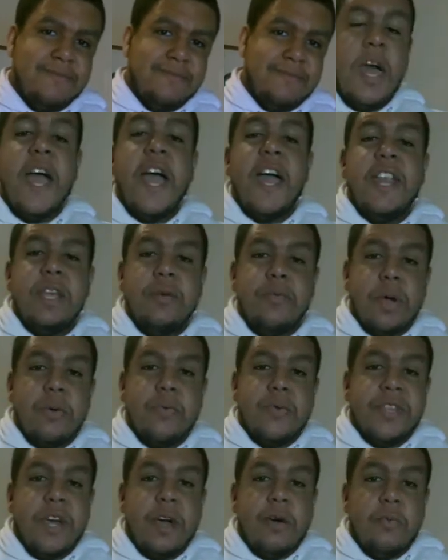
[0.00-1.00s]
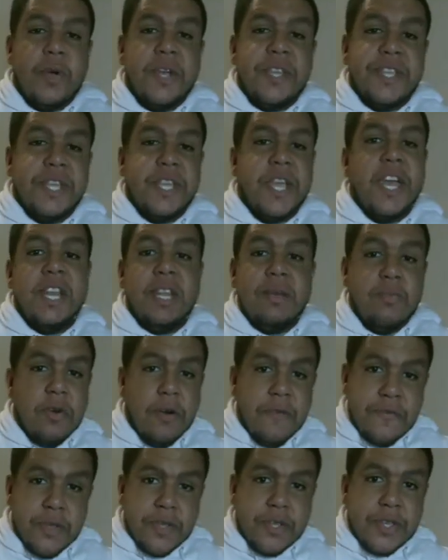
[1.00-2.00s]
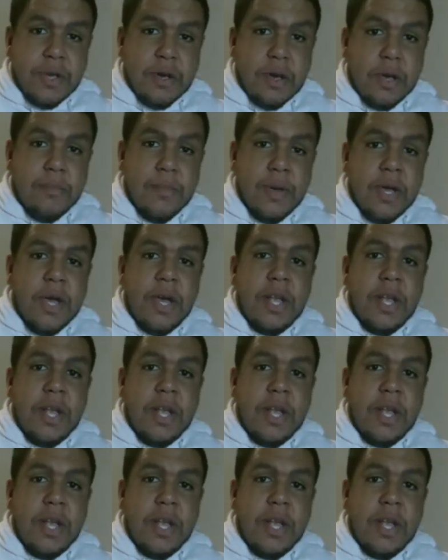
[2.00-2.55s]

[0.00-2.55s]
Anyway, without wasting any more of your time,